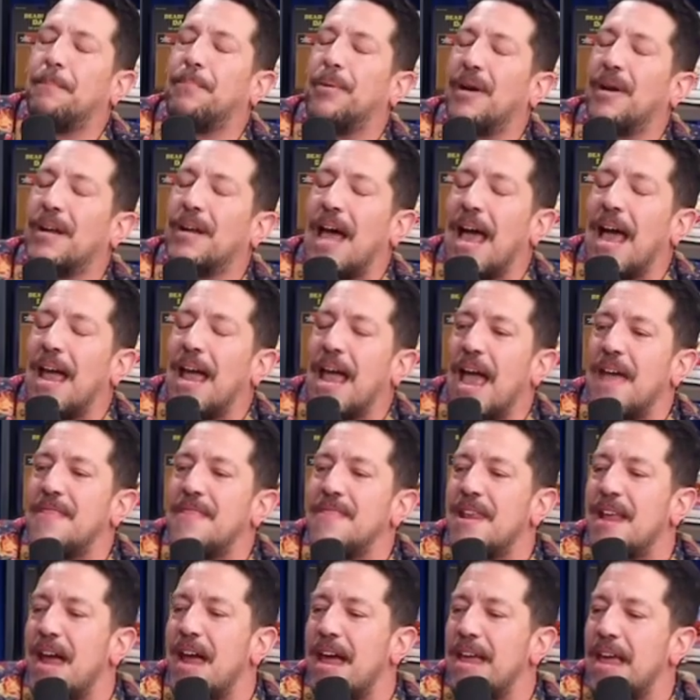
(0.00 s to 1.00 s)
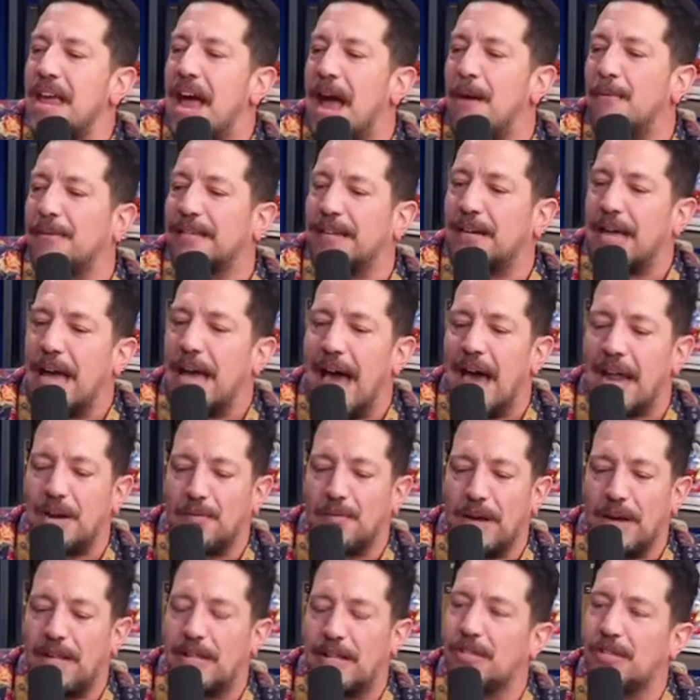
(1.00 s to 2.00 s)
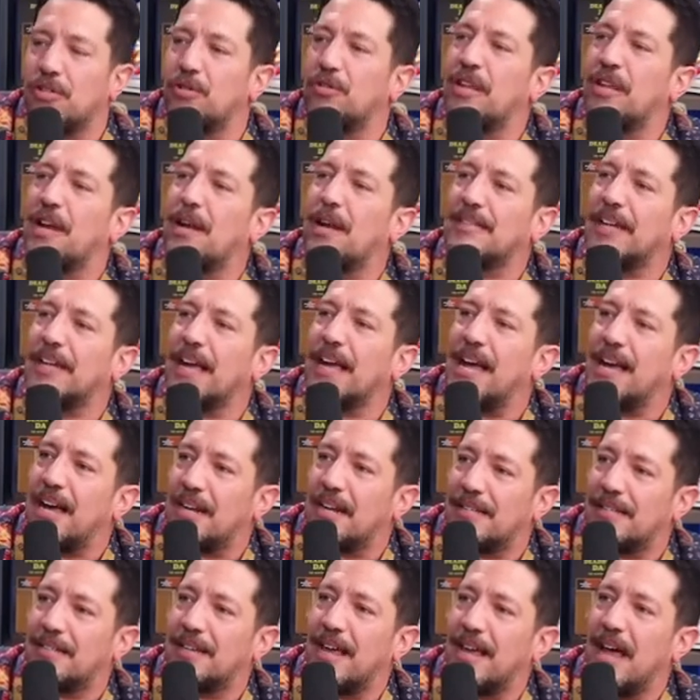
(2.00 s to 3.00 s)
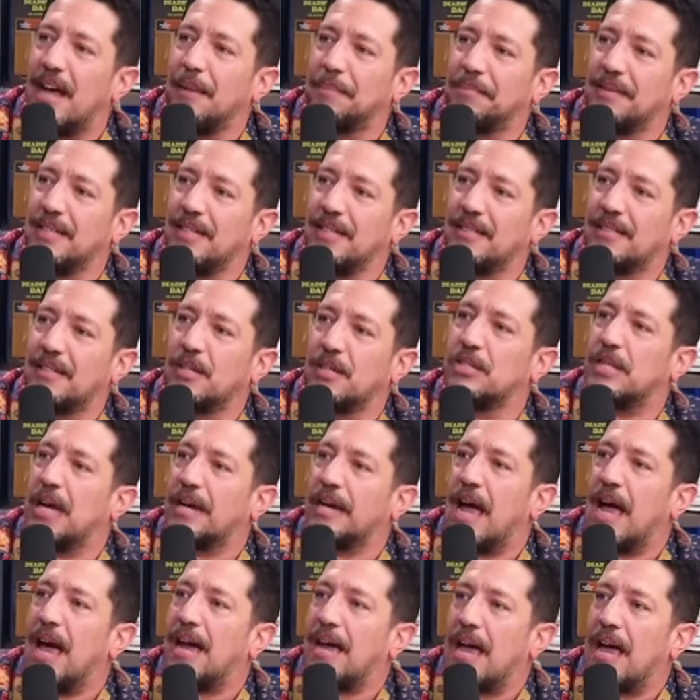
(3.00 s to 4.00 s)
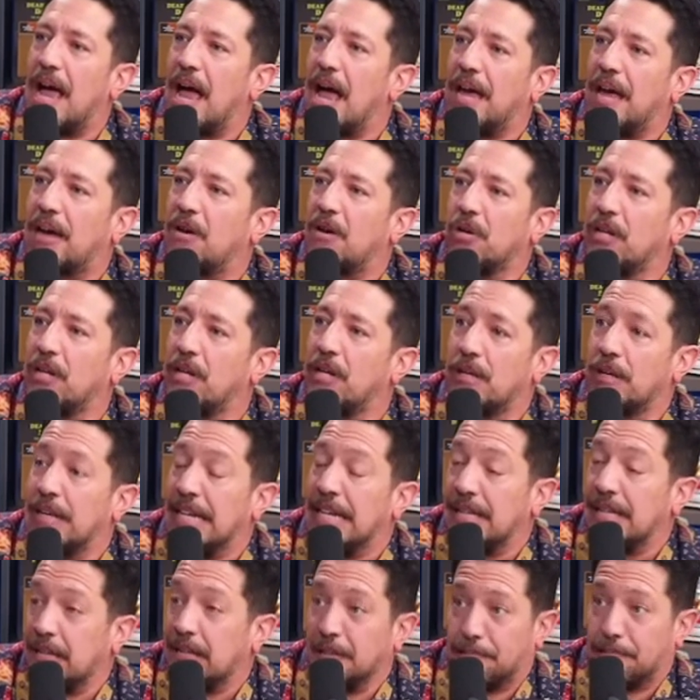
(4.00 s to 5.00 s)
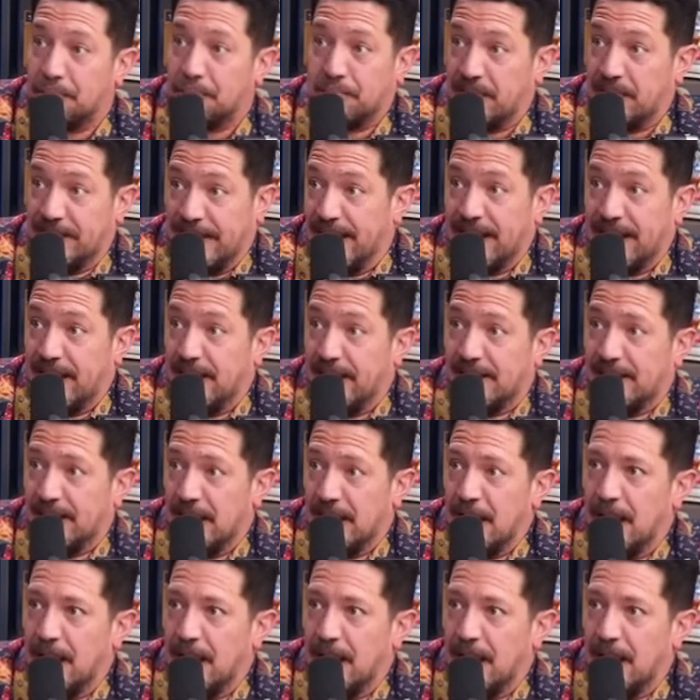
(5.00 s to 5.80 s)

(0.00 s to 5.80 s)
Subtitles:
But I was like, how do I? So then I was like, I gotta scalp these because like I couldn't eat the tickets.